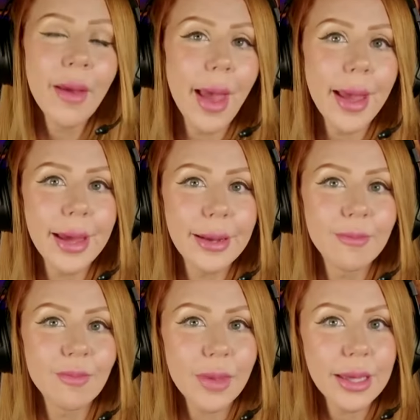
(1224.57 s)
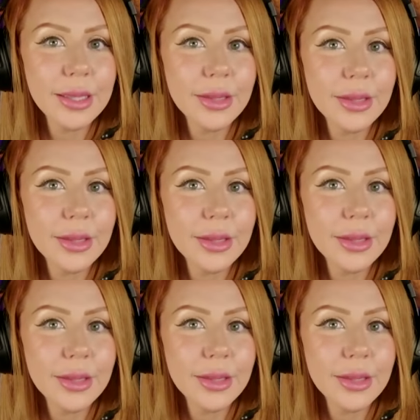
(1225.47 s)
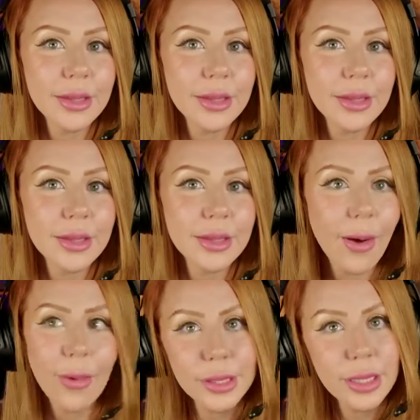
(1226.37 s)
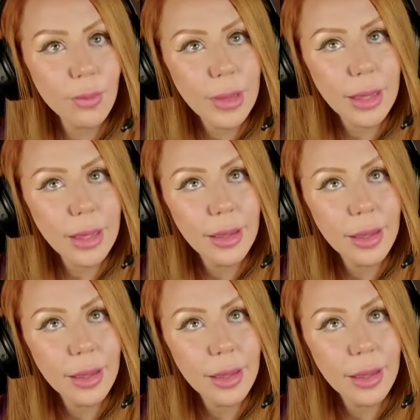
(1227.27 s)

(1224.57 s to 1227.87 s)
And he's talking about how, tell me,